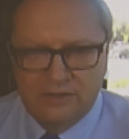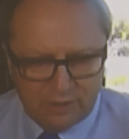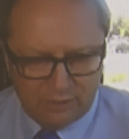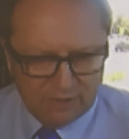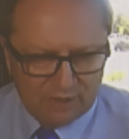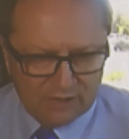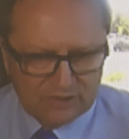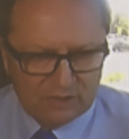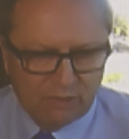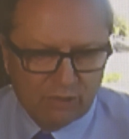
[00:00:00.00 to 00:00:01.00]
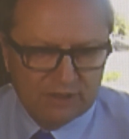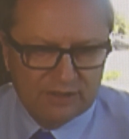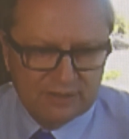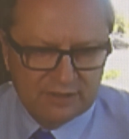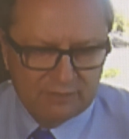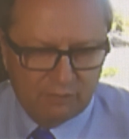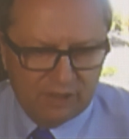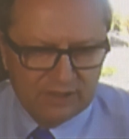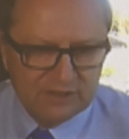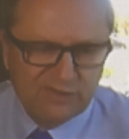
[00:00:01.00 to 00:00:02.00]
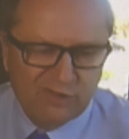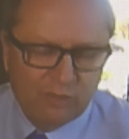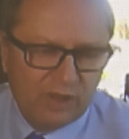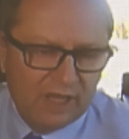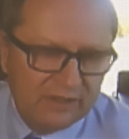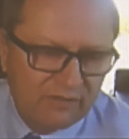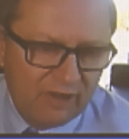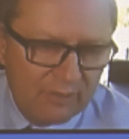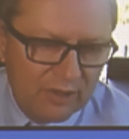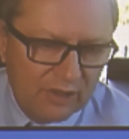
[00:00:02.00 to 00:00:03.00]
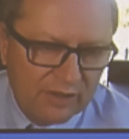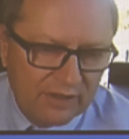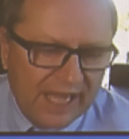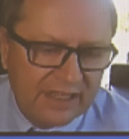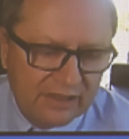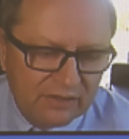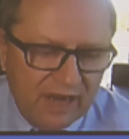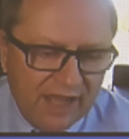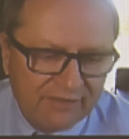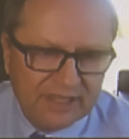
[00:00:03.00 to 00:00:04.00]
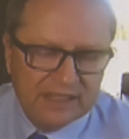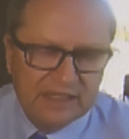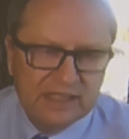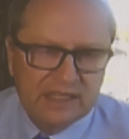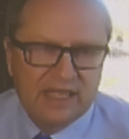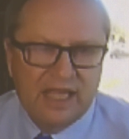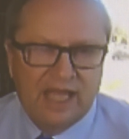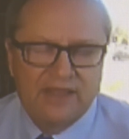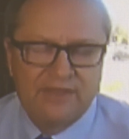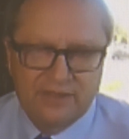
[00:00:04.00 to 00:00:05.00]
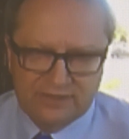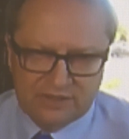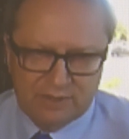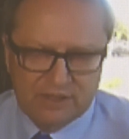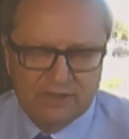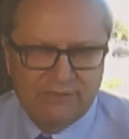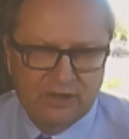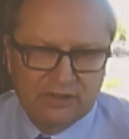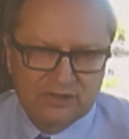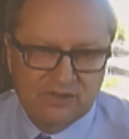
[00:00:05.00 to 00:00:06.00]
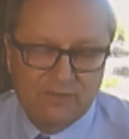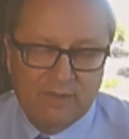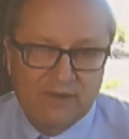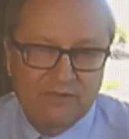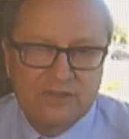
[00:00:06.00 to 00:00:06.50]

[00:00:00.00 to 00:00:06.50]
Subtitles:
Two of the most important ones for plant development are light and gravity. And this has been the focus of my